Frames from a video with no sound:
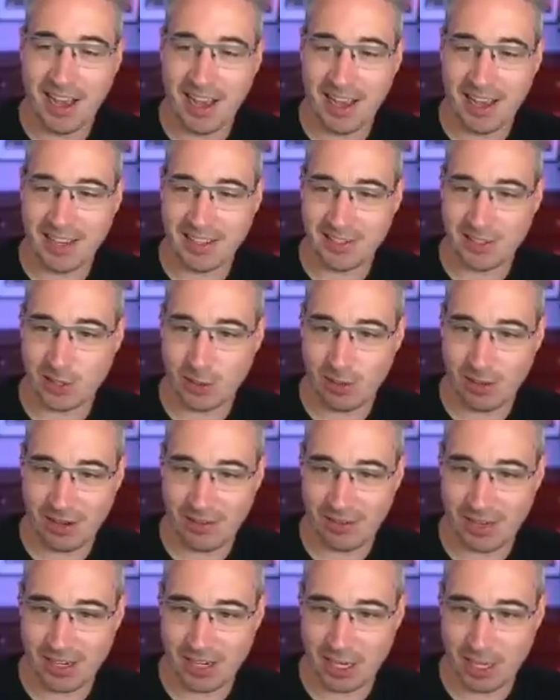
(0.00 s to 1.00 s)
And so
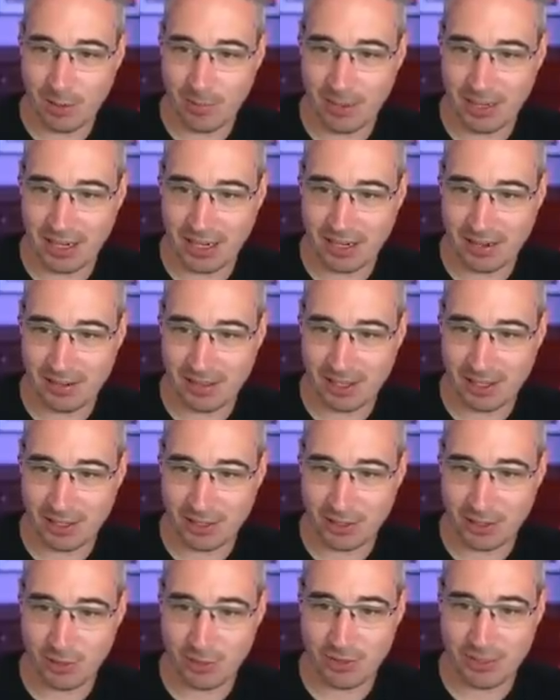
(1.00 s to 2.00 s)
if I come and I
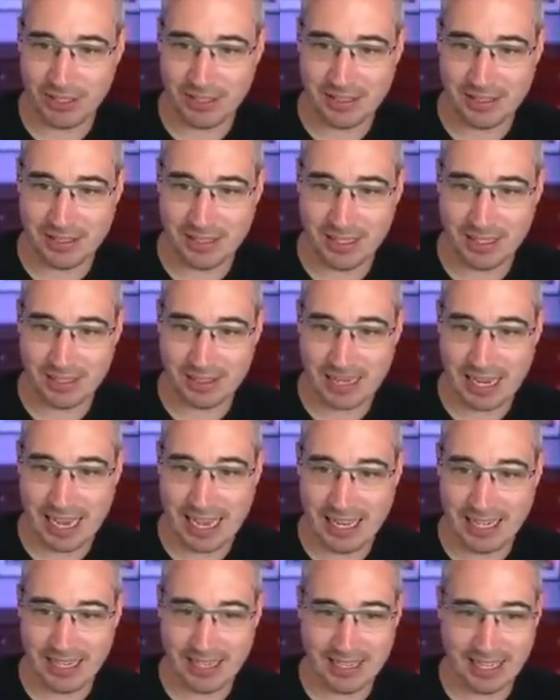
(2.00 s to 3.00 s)
click on those, you can see it's
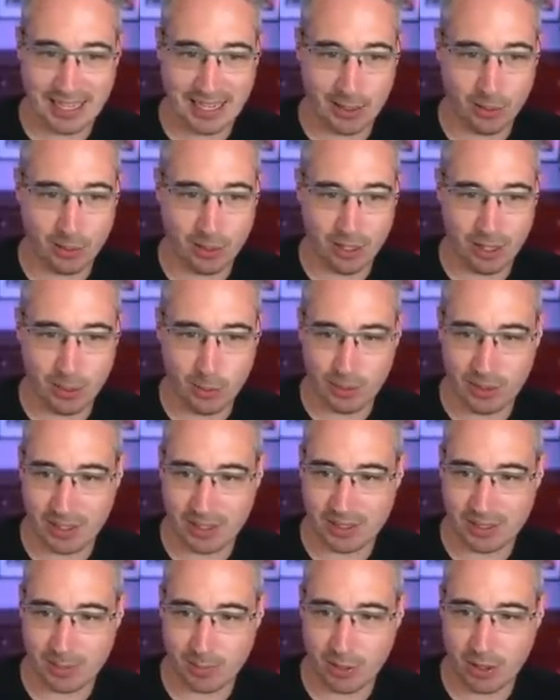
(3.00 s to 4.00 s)
adding that outline
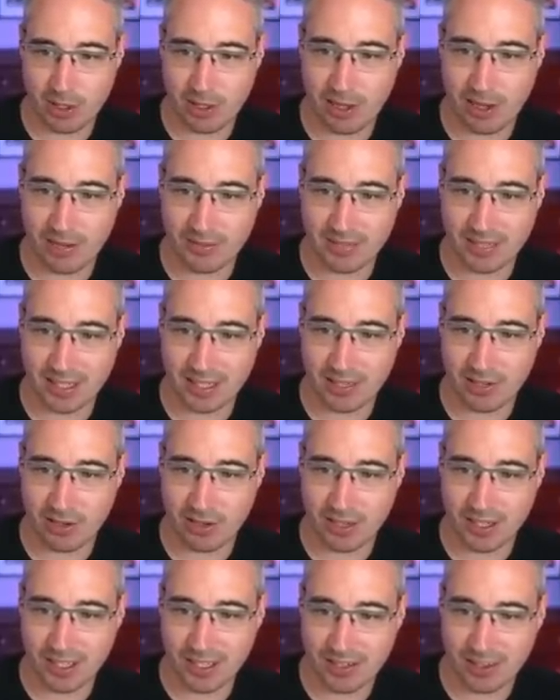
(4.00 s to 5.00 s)
with a small
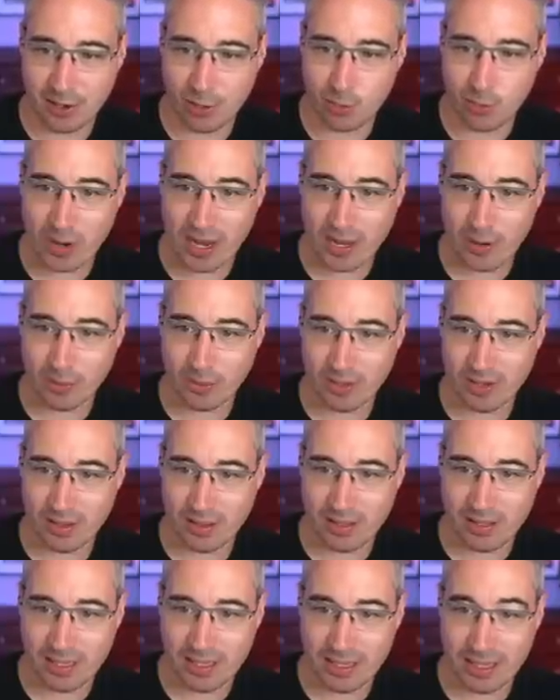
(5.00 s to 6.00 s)
offset on it
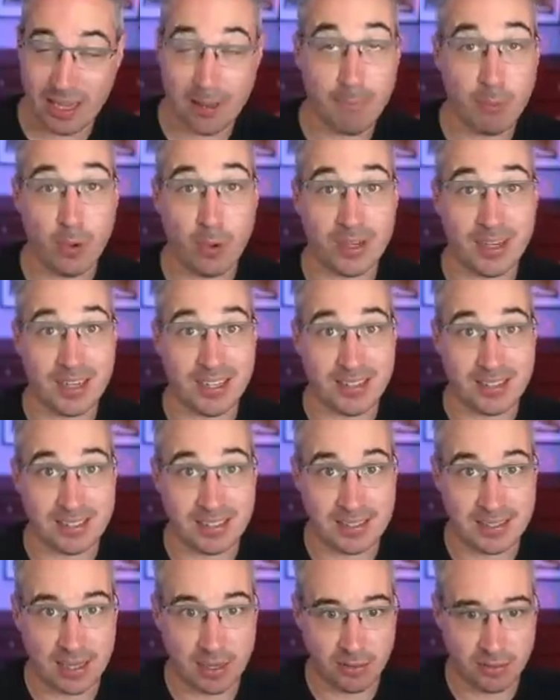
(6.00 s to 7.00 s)
around the input
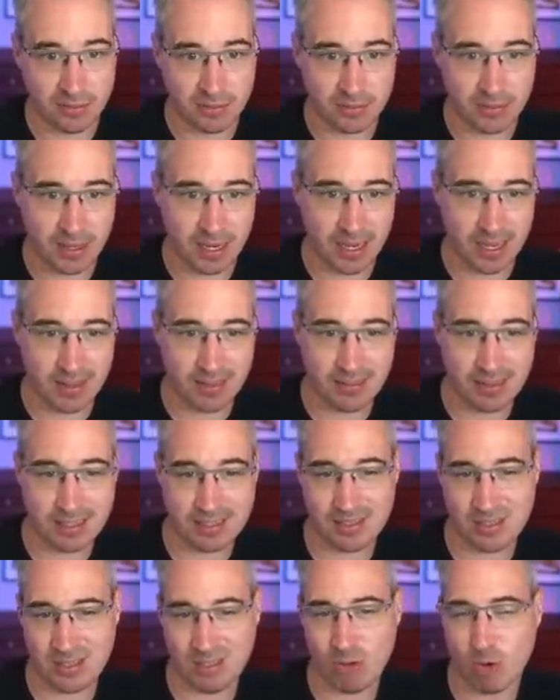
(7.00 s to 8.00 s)
itself. And
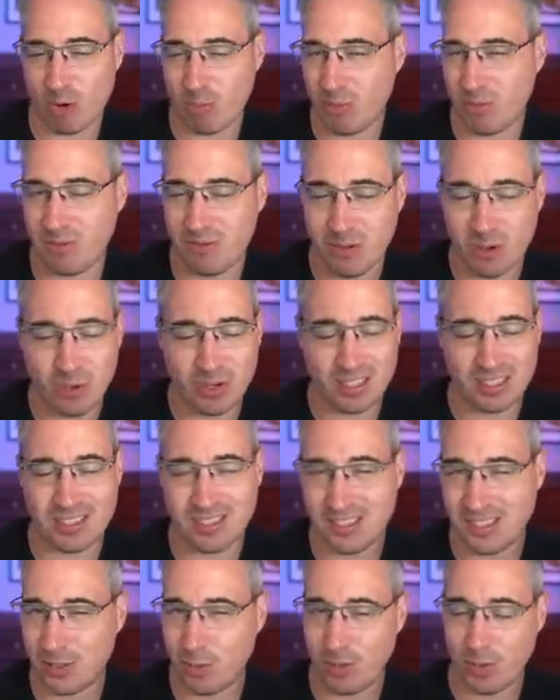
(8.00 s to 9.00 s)
that's the normal
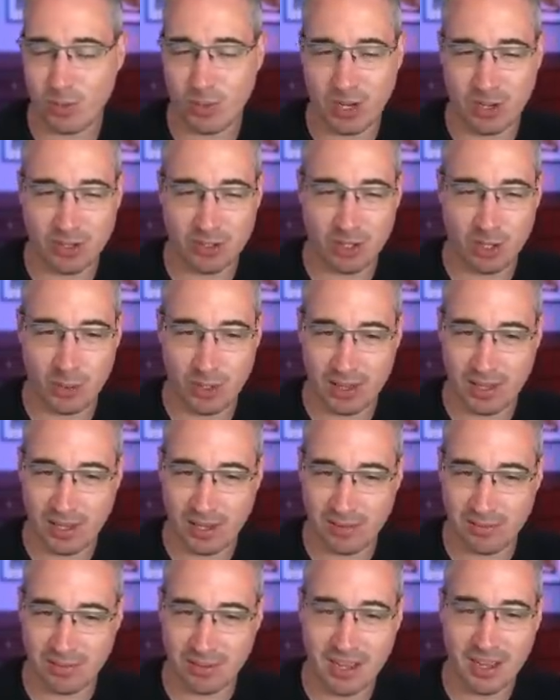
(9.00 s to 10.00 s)
focus. It's the one we all know and
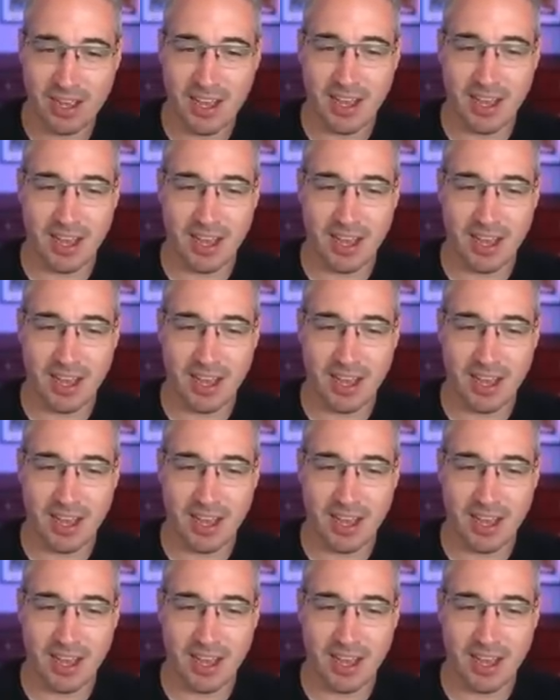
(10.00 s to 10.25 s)
love.